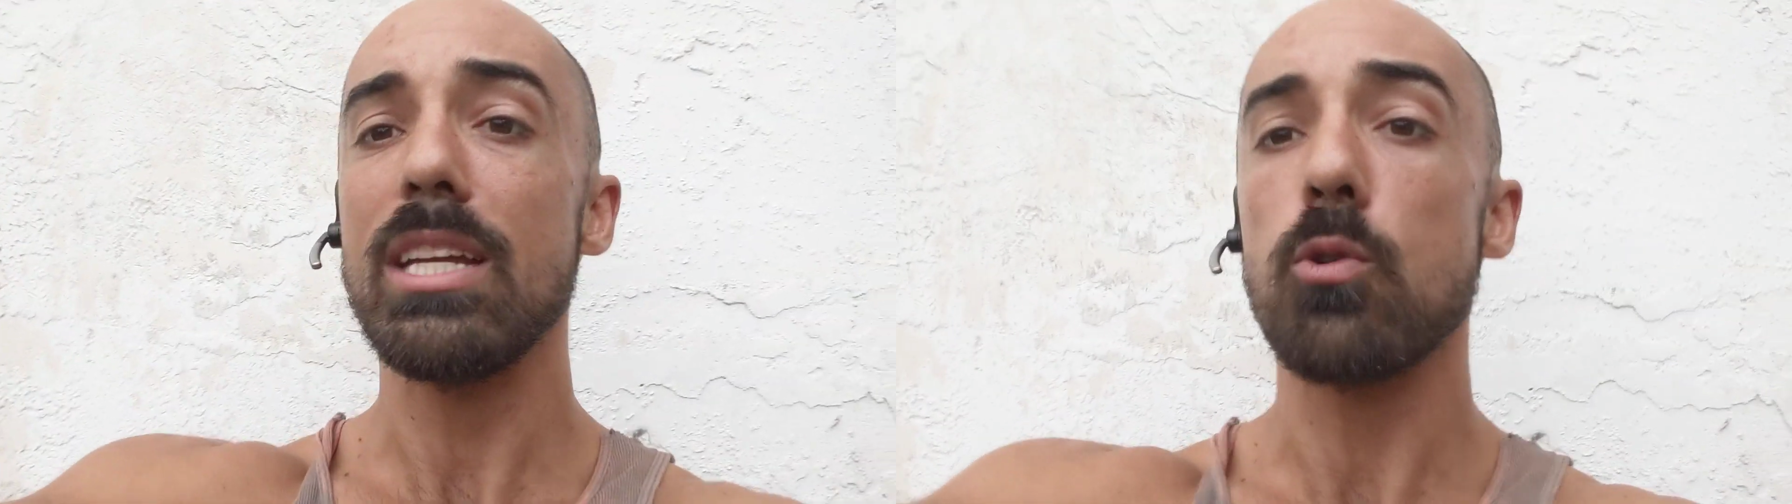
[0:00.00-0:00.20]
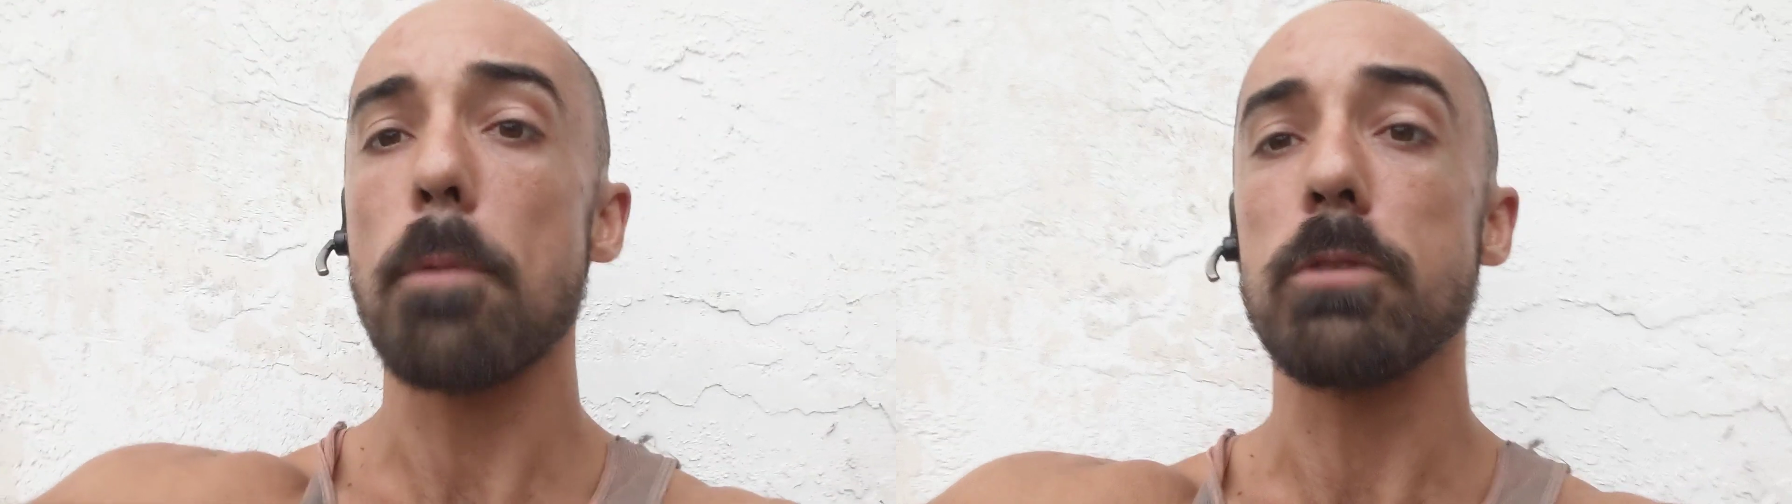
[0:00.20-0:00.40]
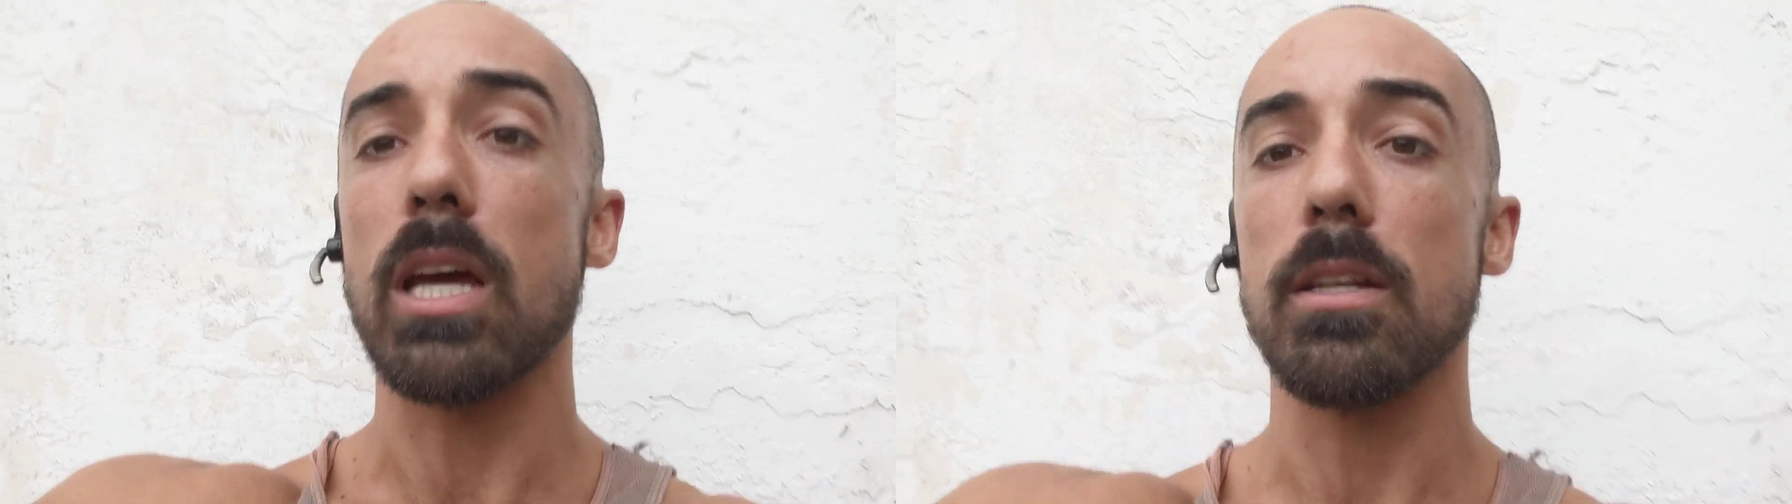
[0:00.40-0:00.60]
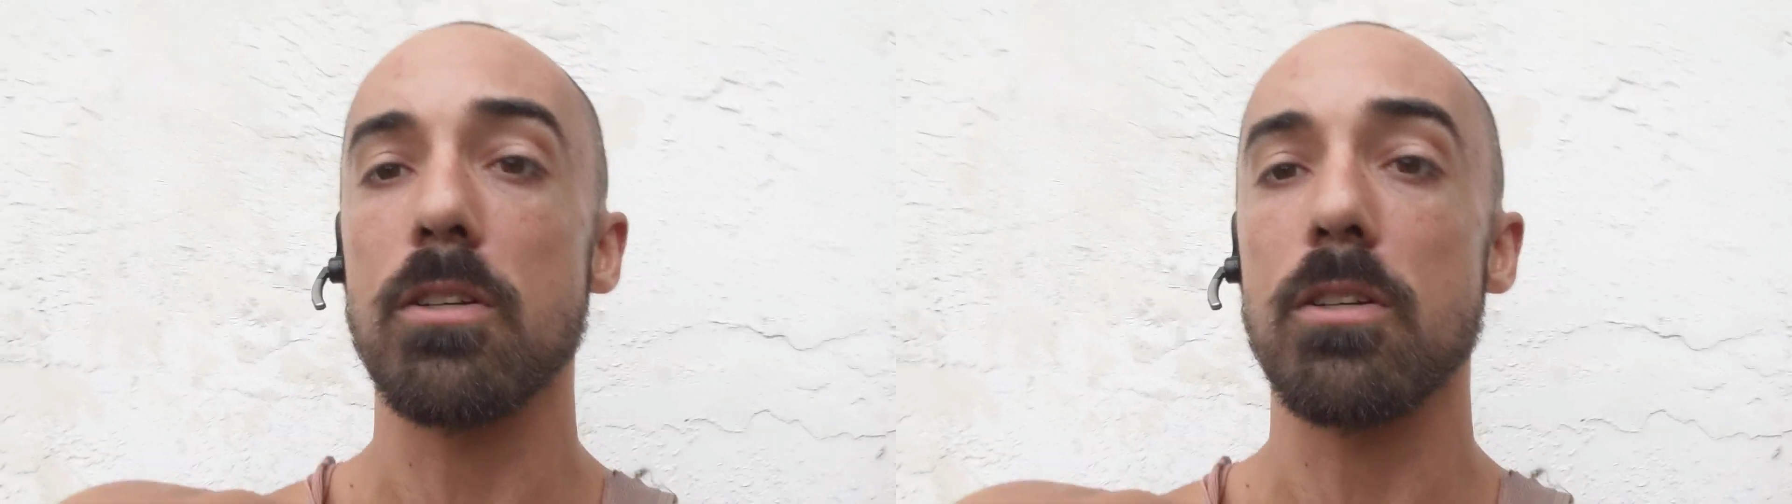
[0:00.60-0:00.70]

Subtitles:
a website.